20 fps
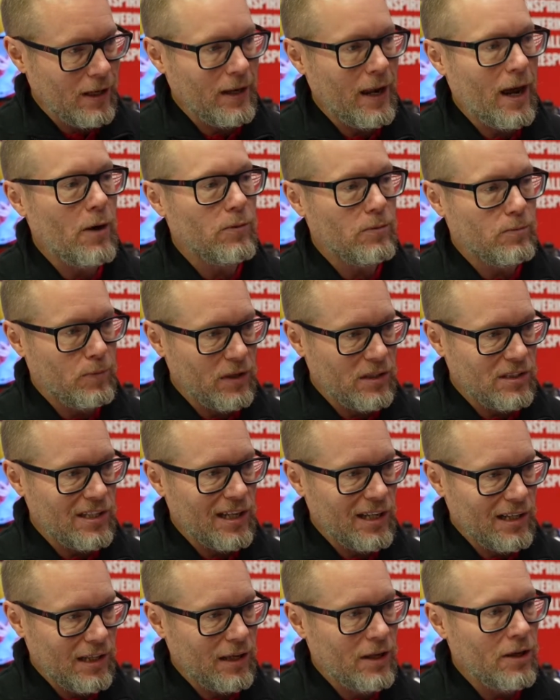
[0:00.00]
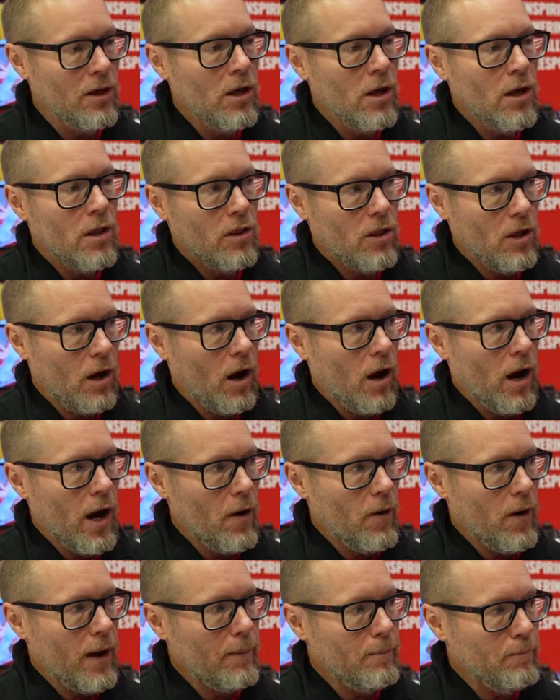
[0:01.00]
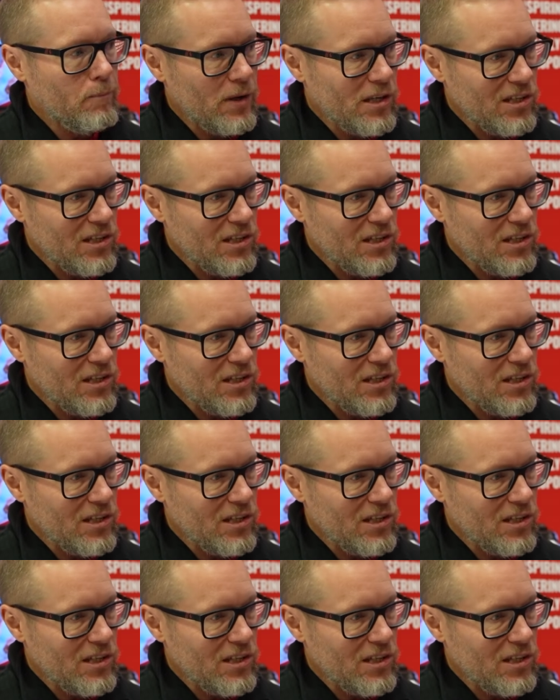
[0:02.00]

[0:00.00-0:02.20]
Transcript: and how particularly the higher end